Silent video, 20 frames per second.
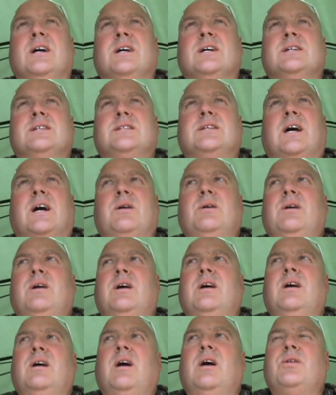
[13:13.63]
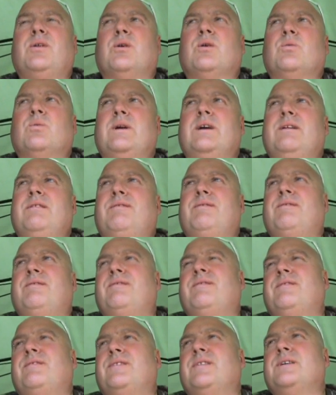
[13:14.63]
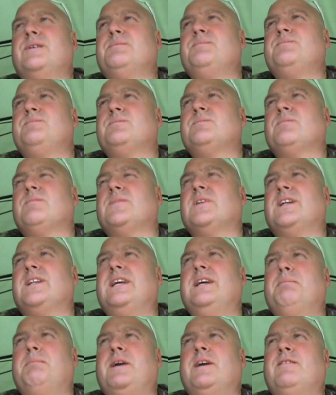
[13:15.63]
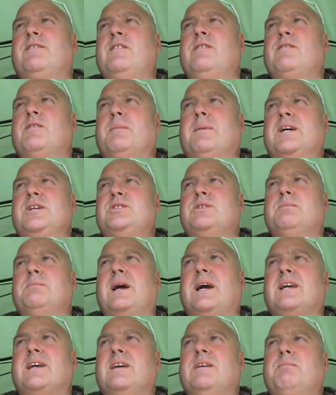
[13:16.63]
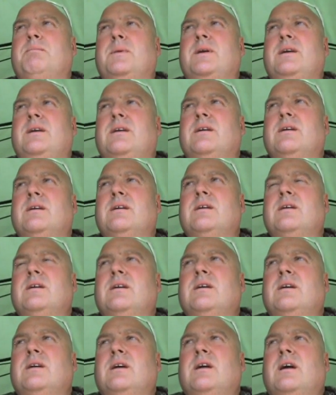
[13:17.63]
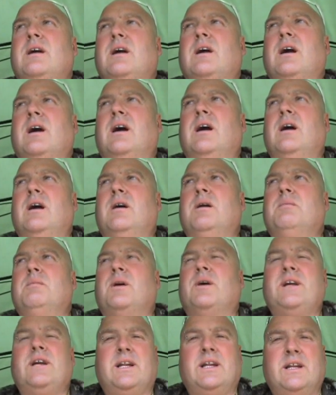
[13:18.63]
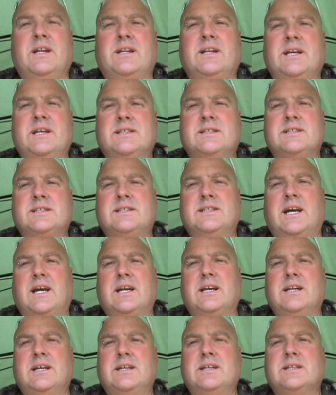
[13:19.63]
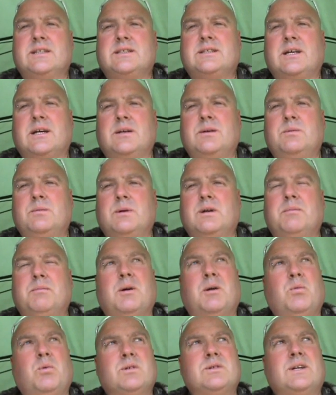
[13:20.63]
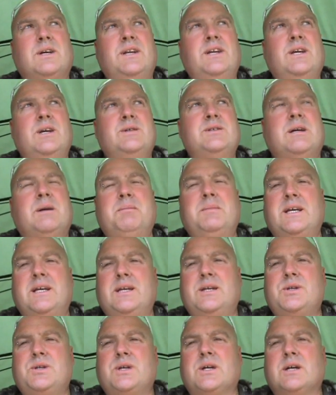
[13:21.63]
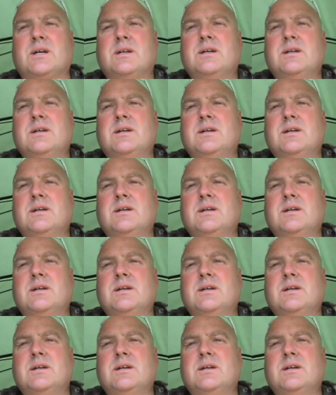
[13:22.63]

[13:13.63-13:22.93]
So I thought with the bit of information Matt gave me, I needed a decent snag leader, so I was going to use Amnesia,